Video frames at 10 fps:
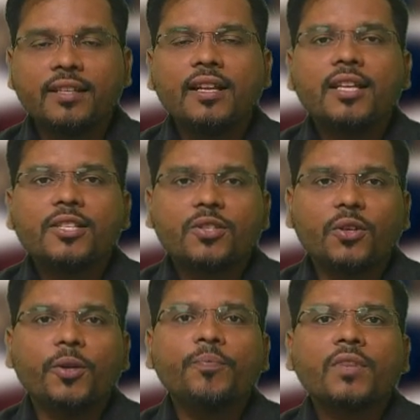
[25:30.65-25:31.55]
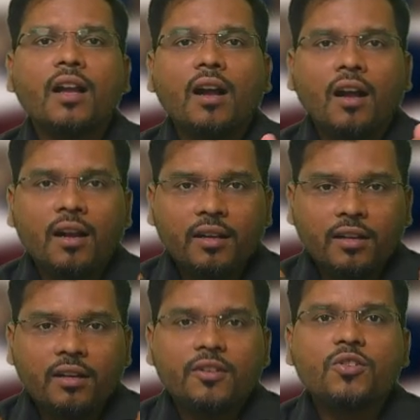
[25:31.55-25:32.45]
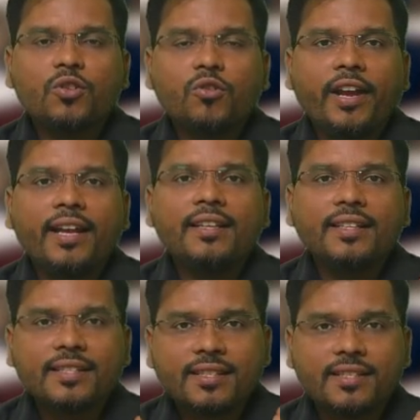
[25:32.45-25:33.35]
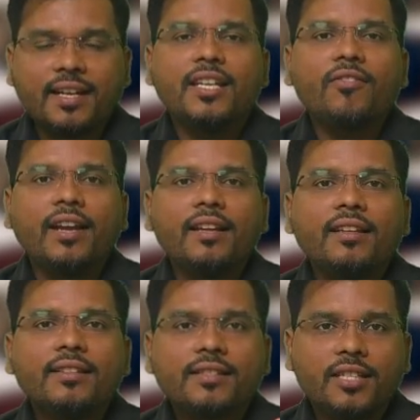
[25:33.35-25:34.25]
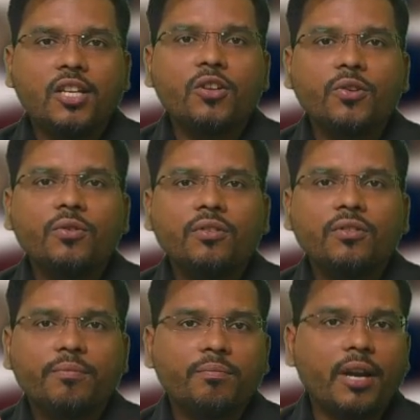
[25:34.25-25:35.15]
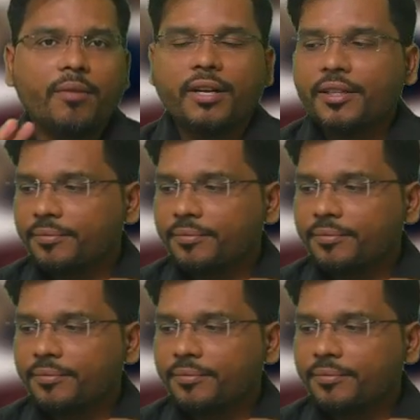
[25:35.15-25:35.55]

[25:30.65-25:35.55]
So do well, study well, see you, bye bye.